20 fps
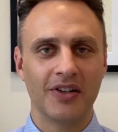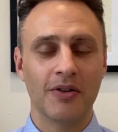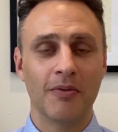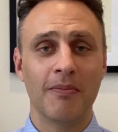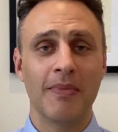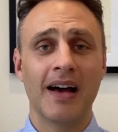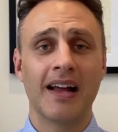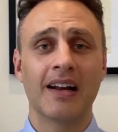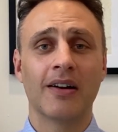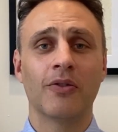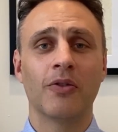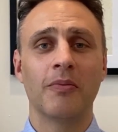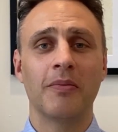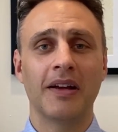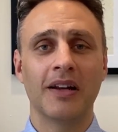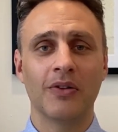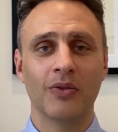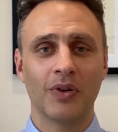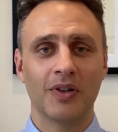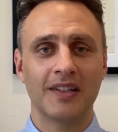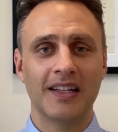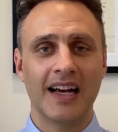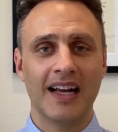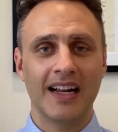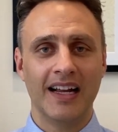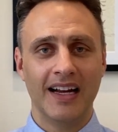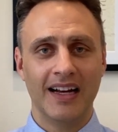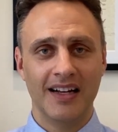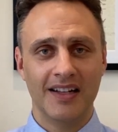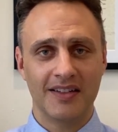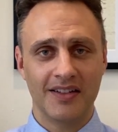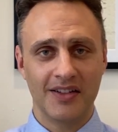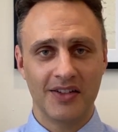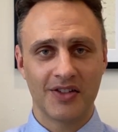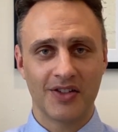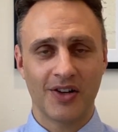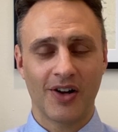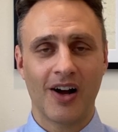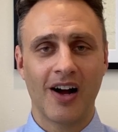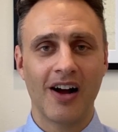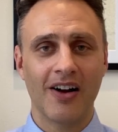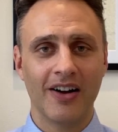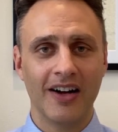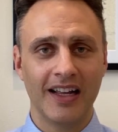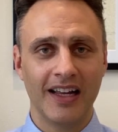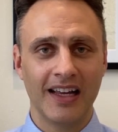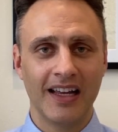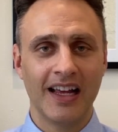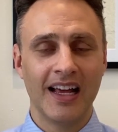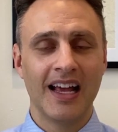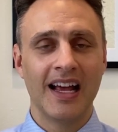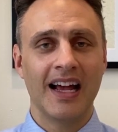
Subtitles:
Your matter will be looked at in its entirety,